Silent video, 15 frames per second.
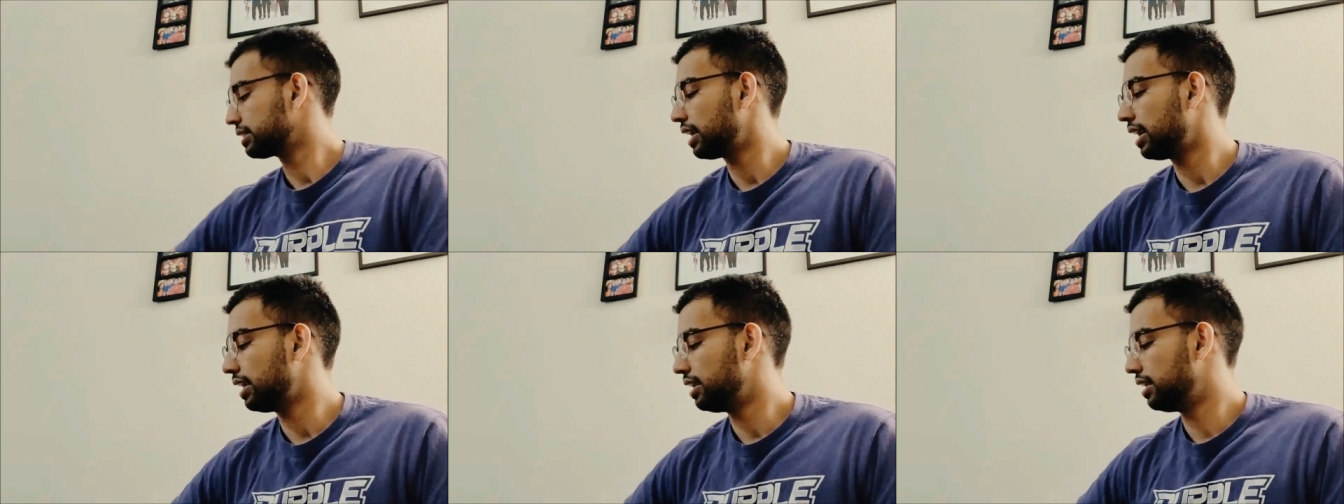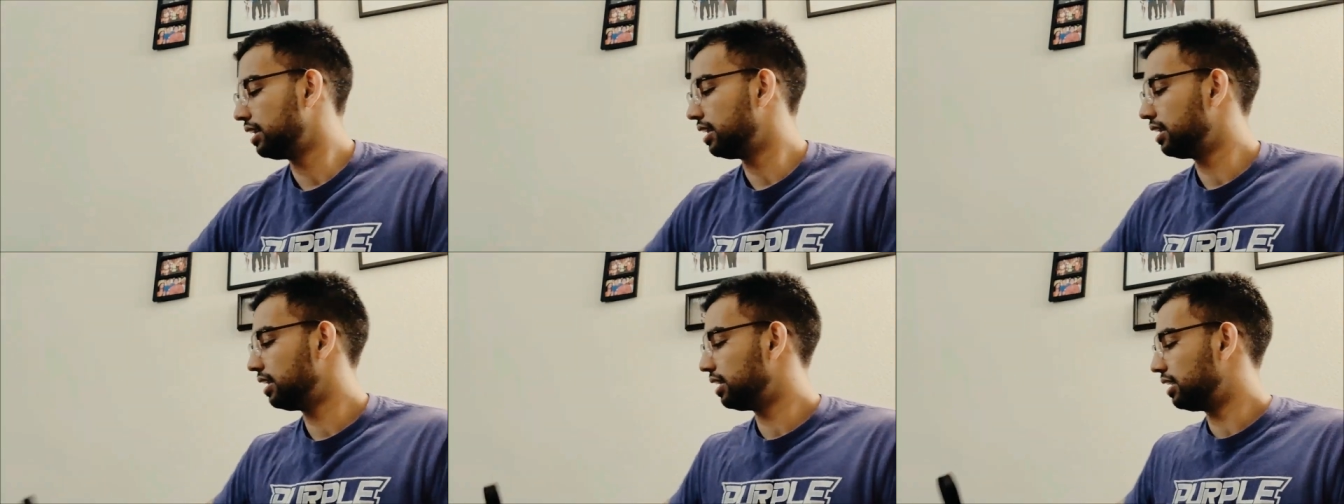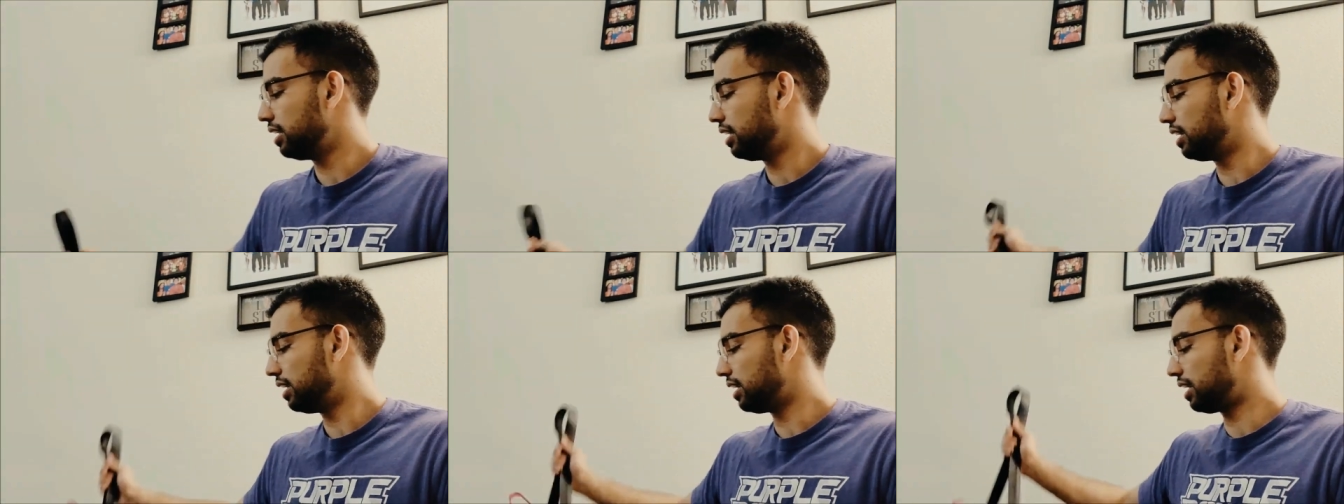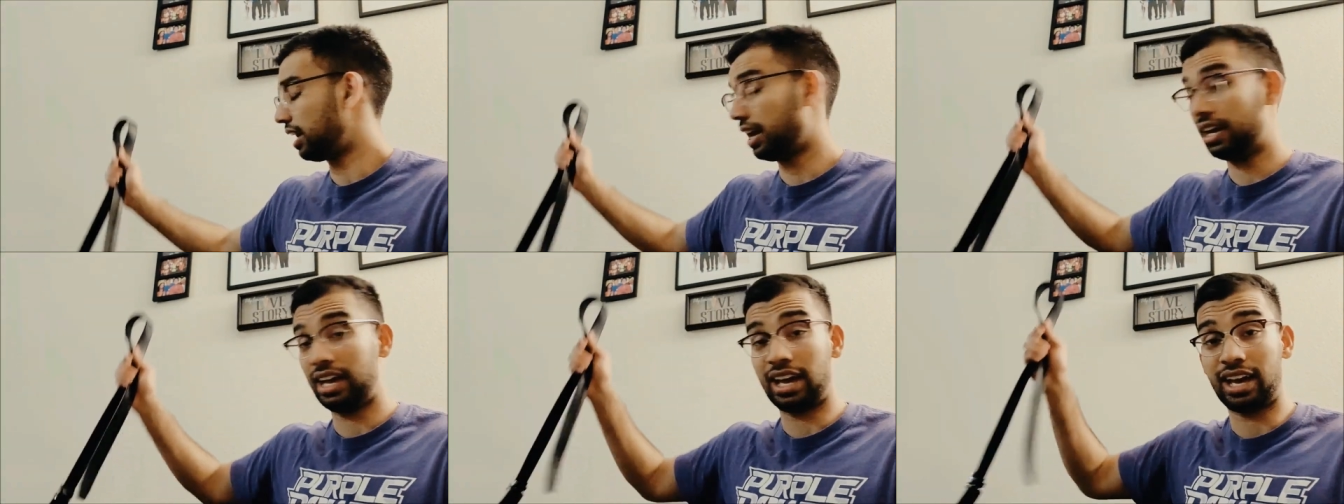And then
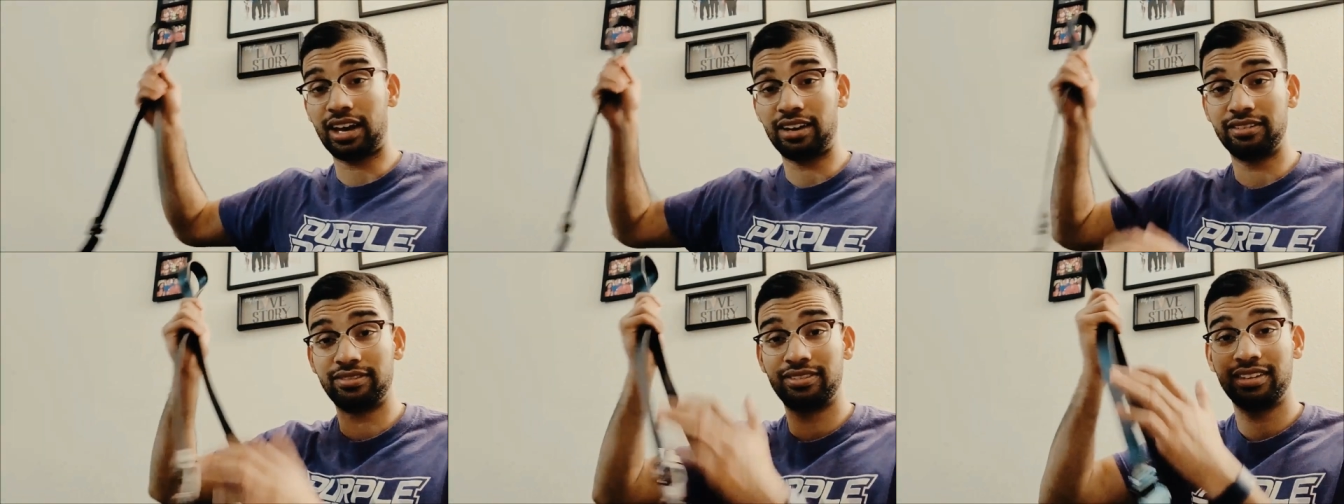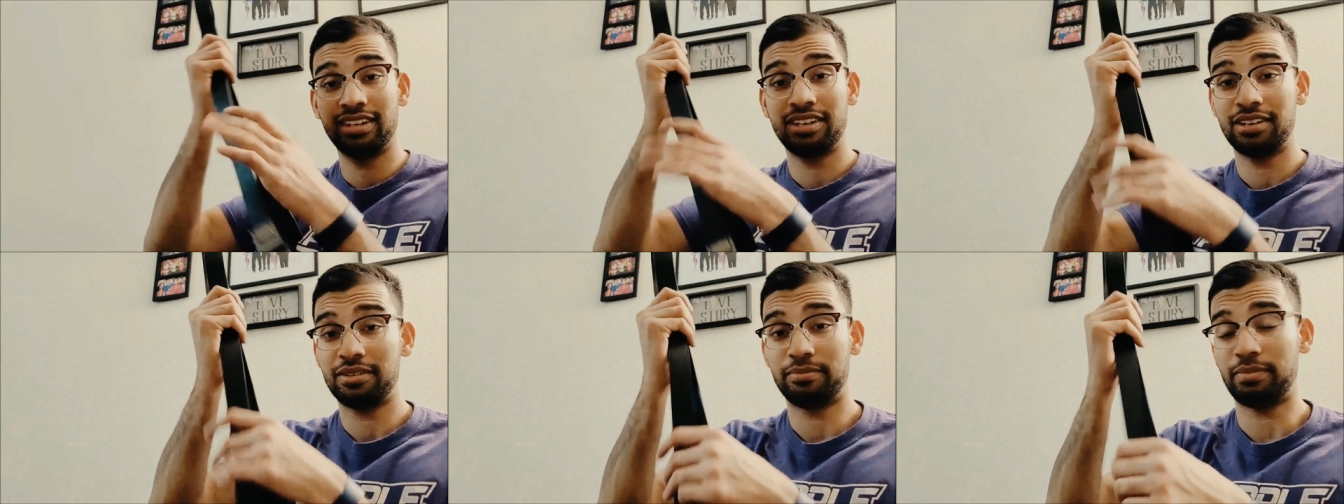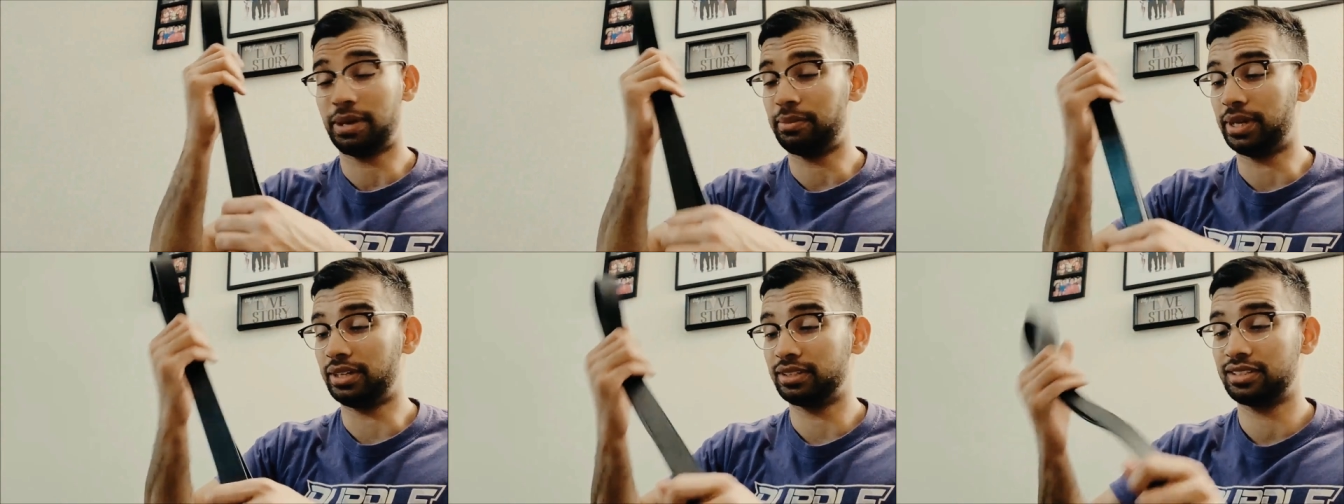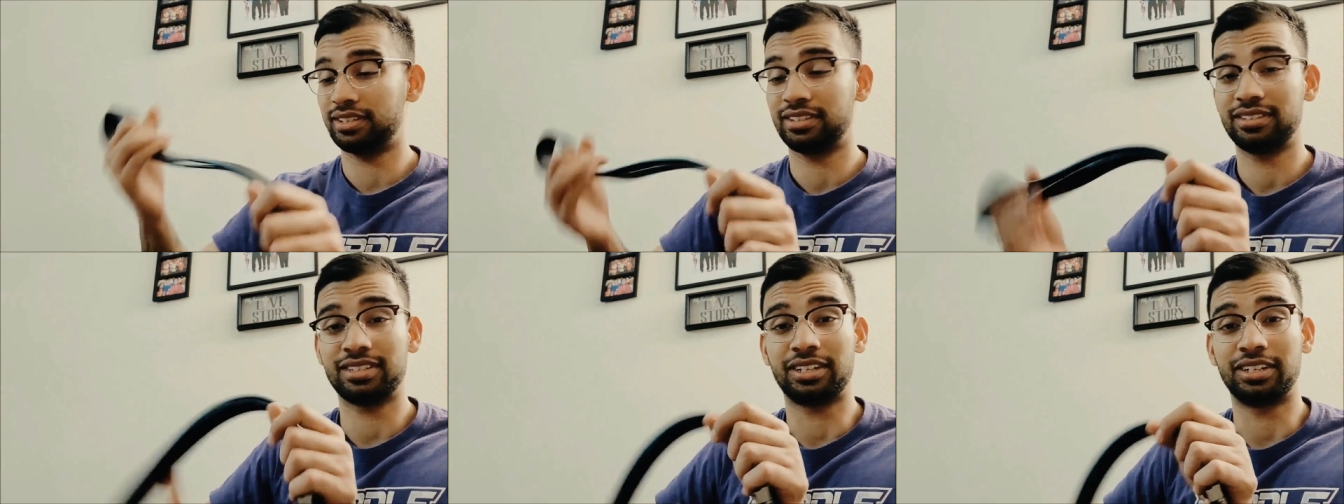I have my belt.
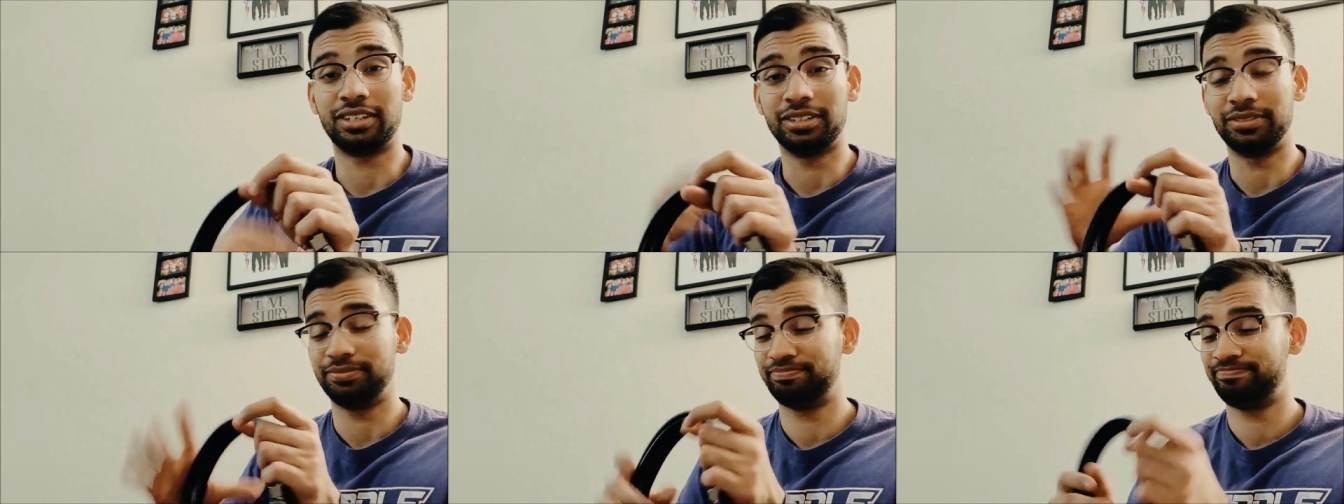So